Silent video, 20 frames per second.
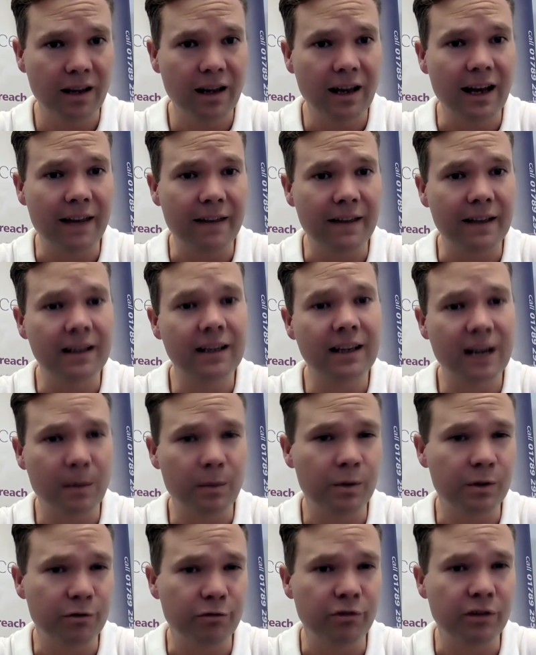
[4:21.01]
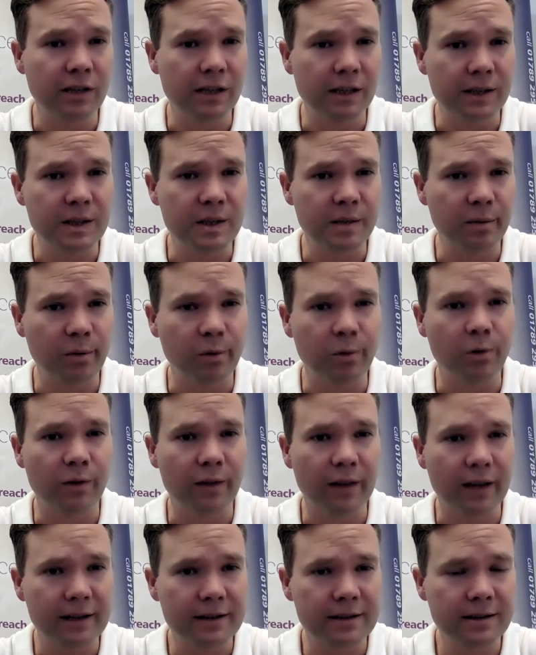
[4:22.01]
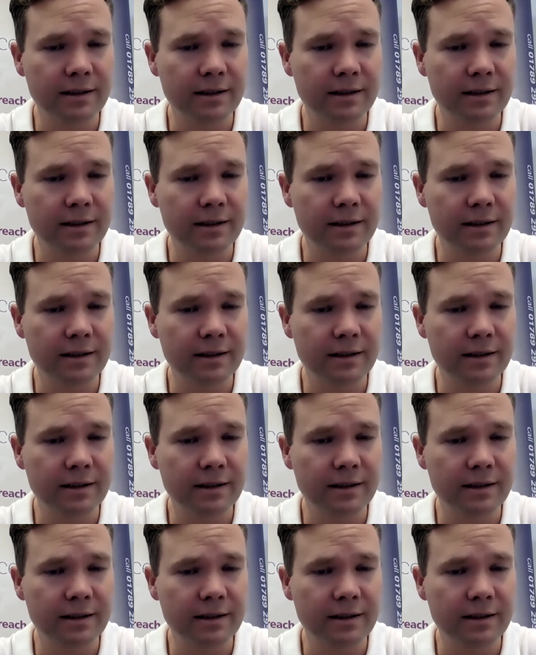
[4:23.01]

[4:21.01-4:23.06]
and then can we really support that?